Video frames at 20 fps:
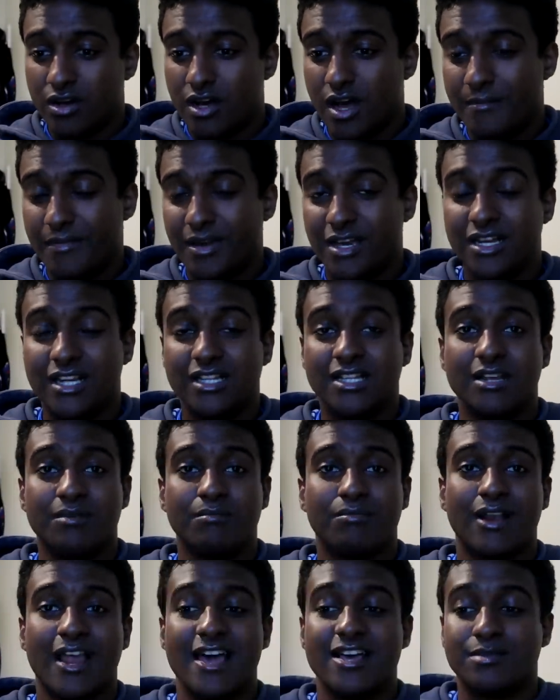I mean, he
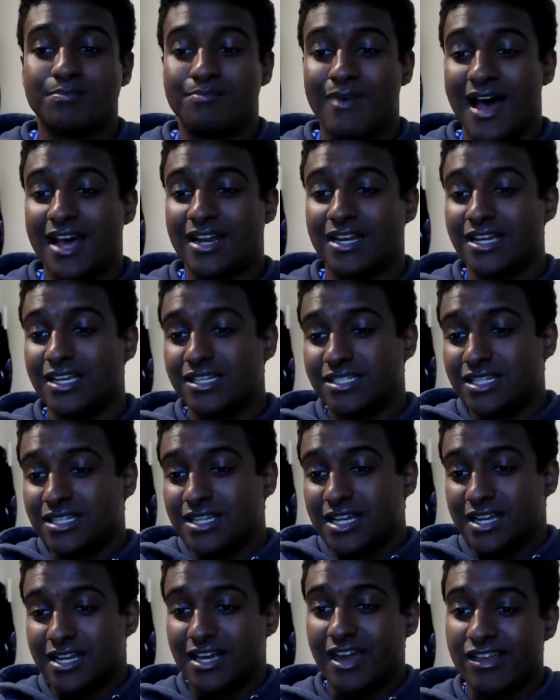didn't play as badly as he
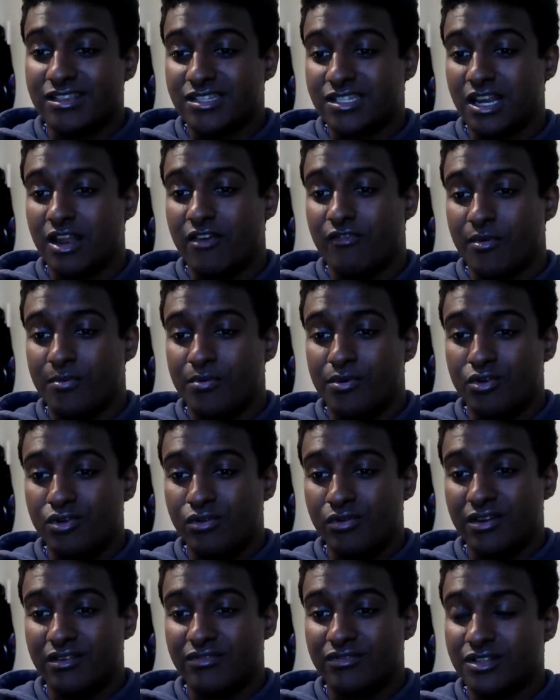did against
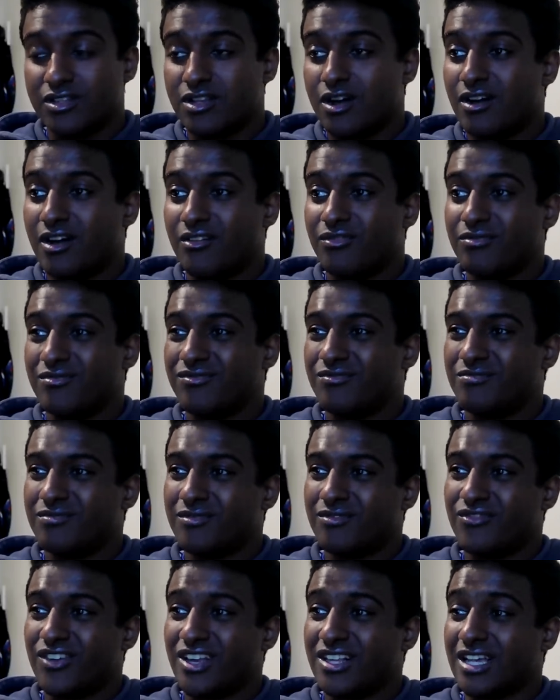Liverpool, even though I
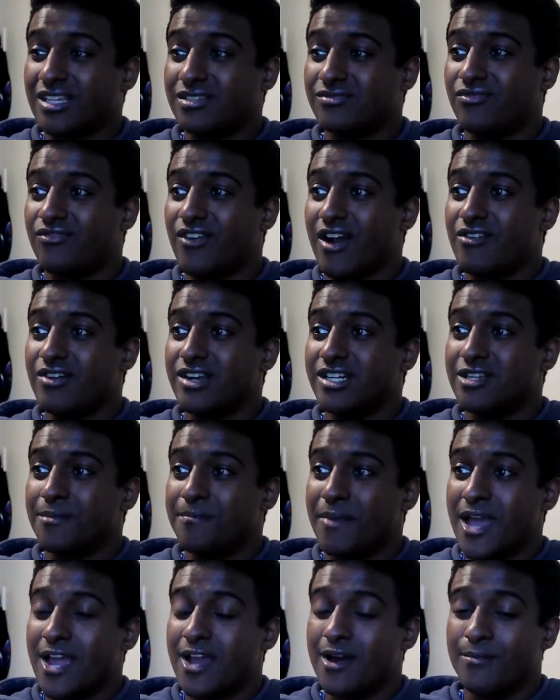think that's very
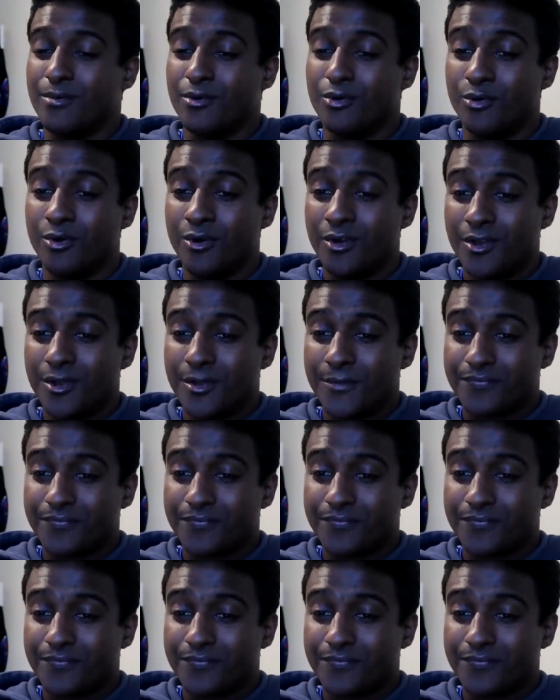debatable.